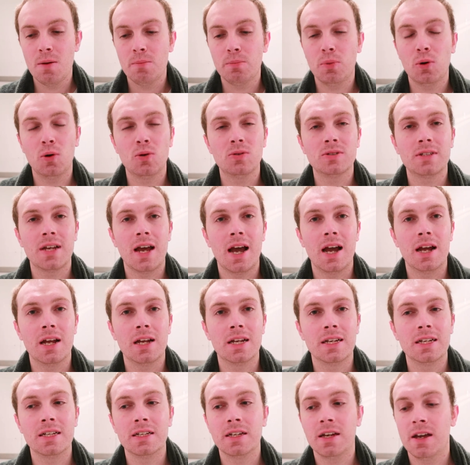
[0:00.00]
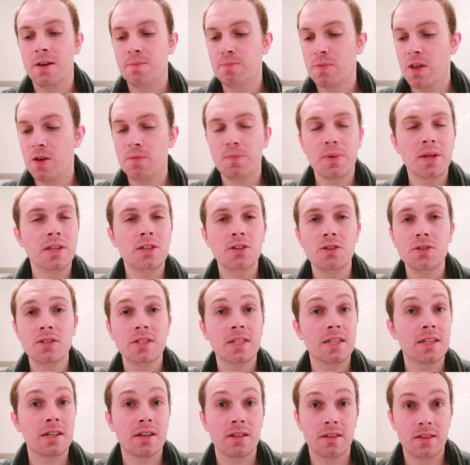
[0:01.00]
But I've been
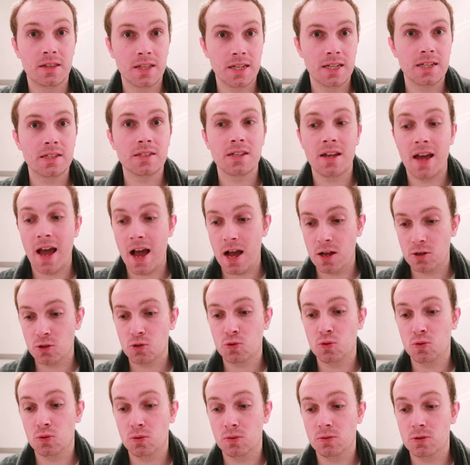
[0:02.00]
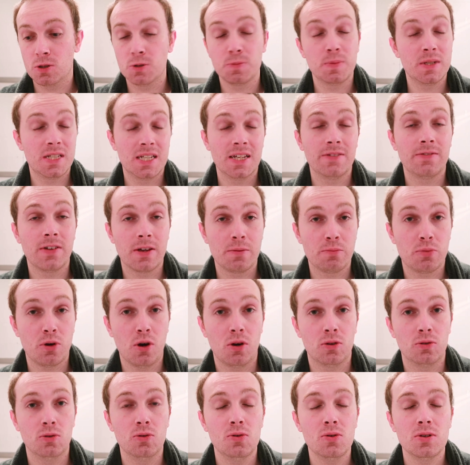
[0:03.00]
using these actual specific
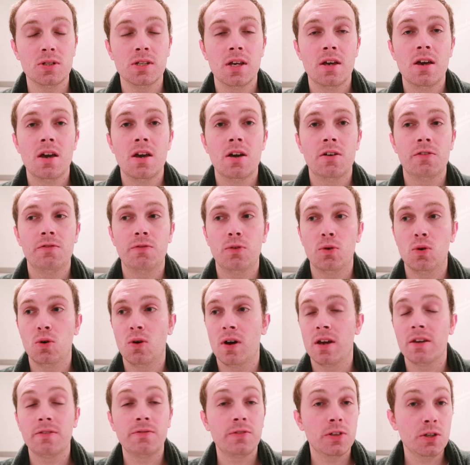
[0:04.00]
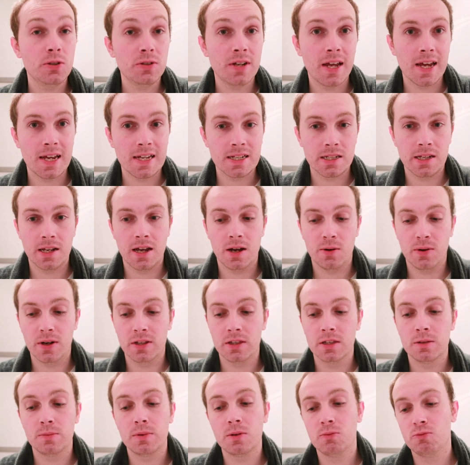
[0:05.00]
products for a few days now,
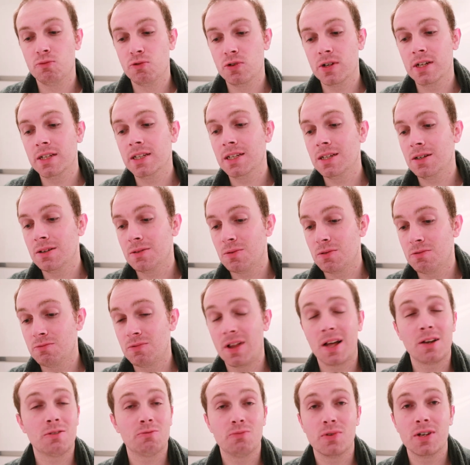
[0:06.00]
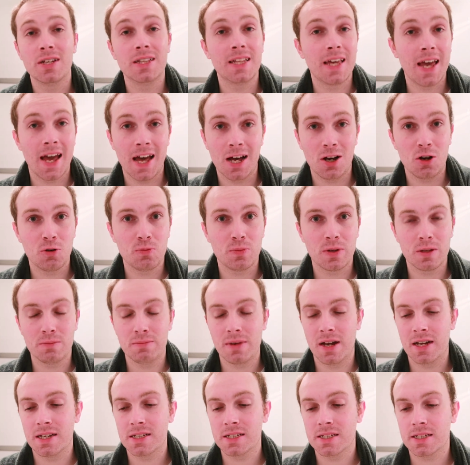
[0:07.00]
and they've been really, like, really helping
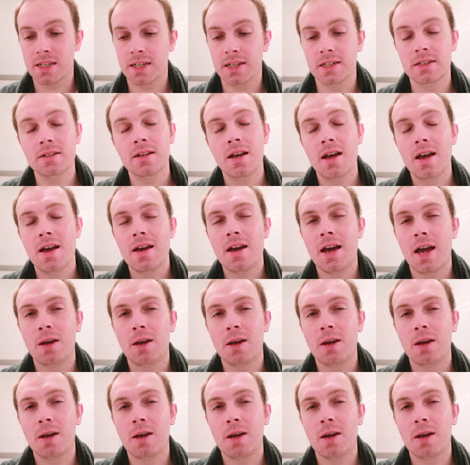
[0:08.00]
my skin.